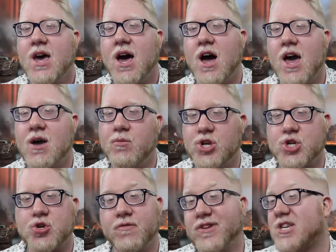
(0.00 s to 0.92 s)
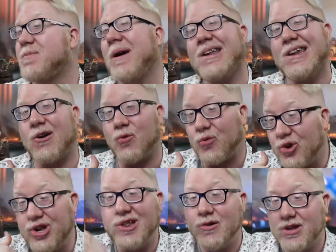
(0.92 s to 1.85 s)
uh, and we just sort of expected a
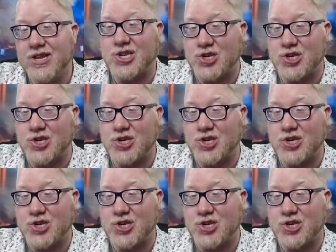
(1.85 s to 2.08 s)
really, really